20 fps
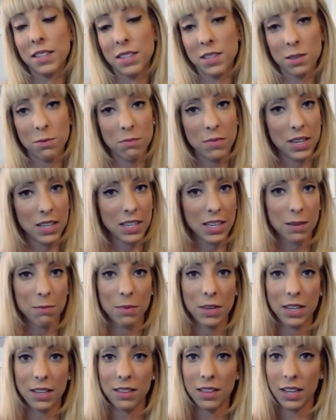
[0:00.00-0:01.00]
doesn't mean
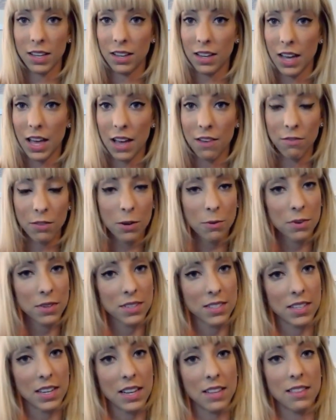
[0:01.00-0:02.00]
think
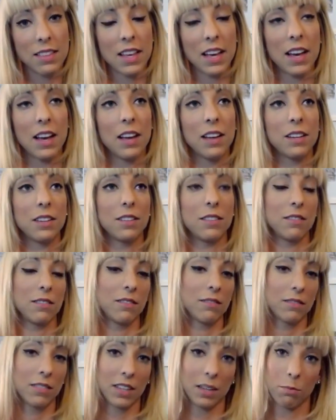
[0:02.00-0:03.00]
everyone's like that.
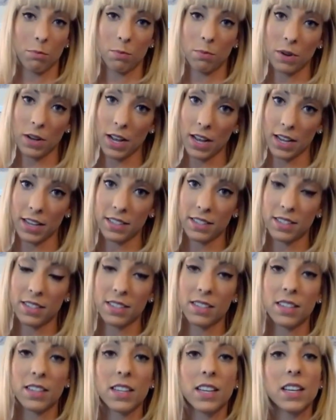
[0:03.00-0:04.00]
But
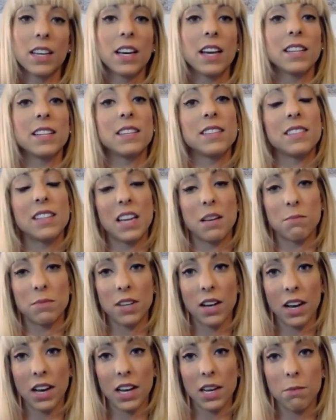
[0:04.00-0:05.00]
at the same
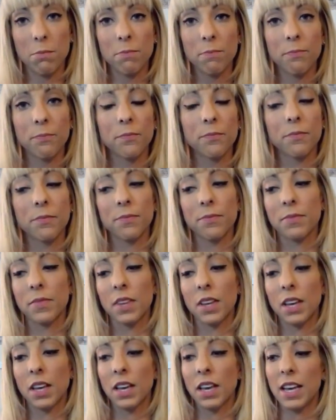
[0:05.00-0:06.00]
time,
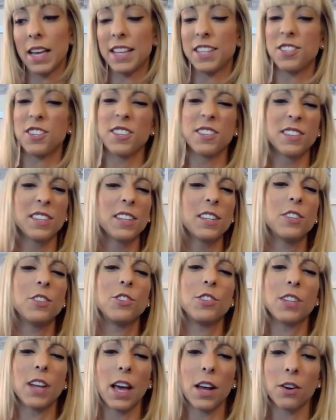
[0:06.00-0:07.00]
it's just a
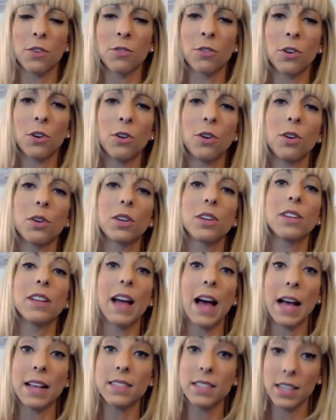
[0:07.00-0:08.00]
general
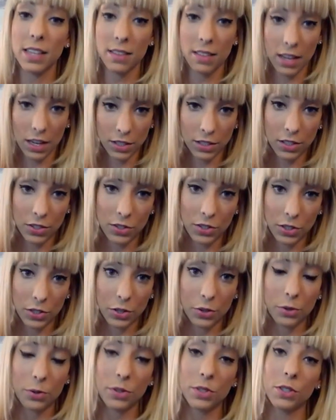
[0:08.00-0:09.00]
classy thing to
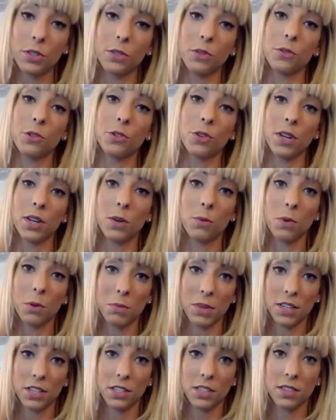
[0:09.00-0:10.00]
do to treat a
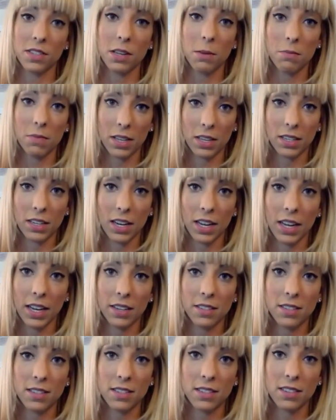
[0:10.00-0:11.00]
woman to something
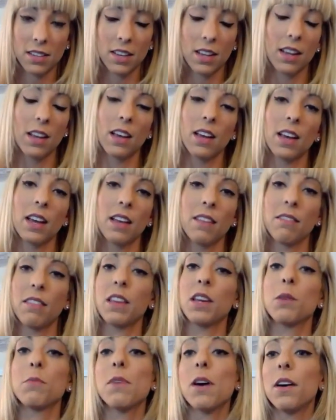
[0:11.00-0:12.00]
nice.
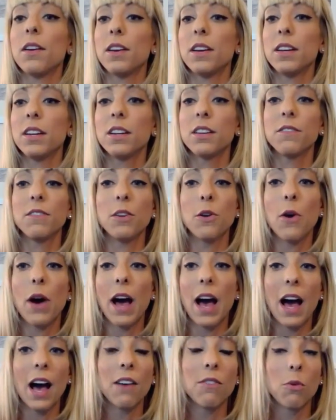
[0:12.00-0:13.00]
Think about it. If you
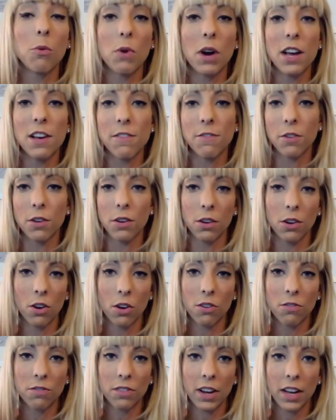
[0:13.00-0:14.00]
have a wife or a
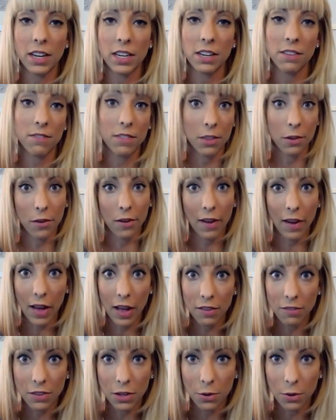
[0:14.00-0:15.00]
girlfriend, if they'll
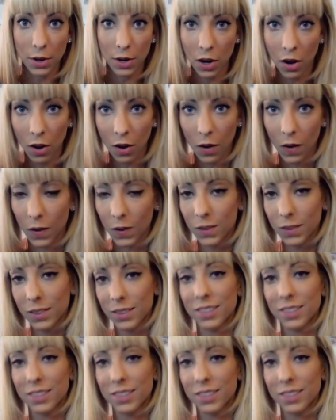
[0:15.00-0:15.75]
have you at all,